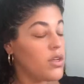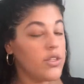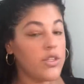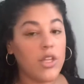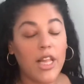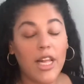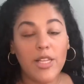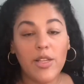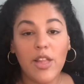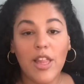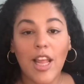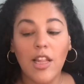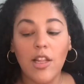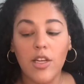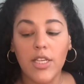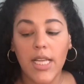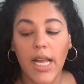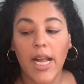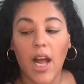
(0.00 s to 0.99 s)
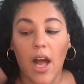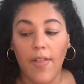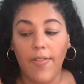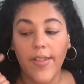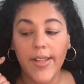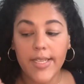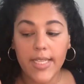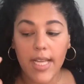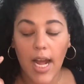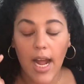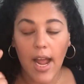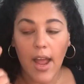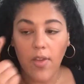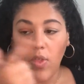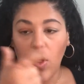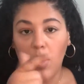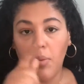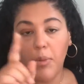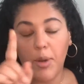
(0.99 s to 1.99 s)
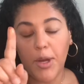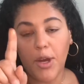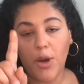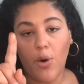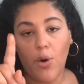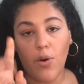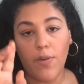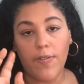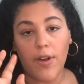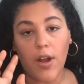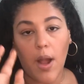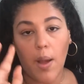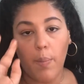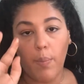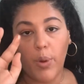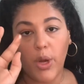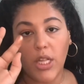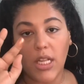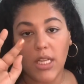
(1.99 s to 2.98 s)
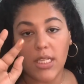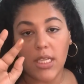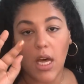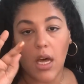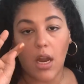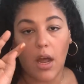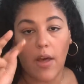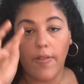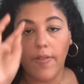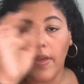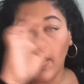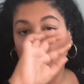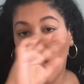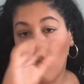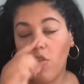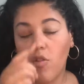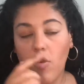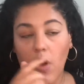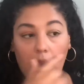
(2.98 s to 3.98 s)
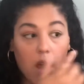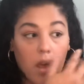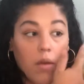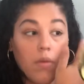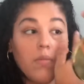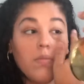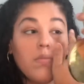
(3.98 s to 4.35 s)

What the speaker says: So that's what that looks like on this side, and then I'm gonna go over and put this on the other eye.